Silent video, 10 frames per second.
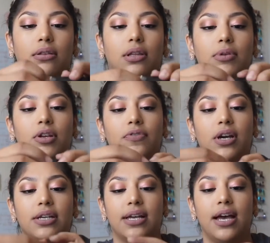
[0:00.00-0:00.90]
Let me know if you
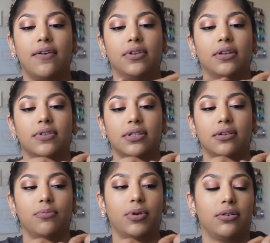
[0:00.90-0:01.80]
guys have and if it's a
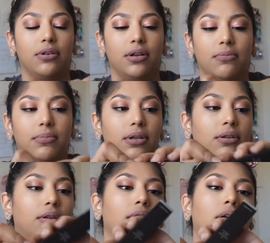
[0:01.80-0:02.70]
good brand or not,
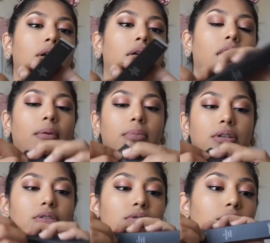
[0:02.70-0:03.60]
but I'm
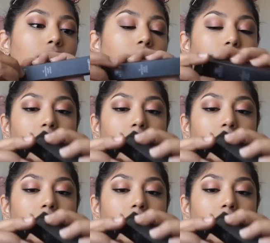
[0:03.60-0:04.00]
not sure.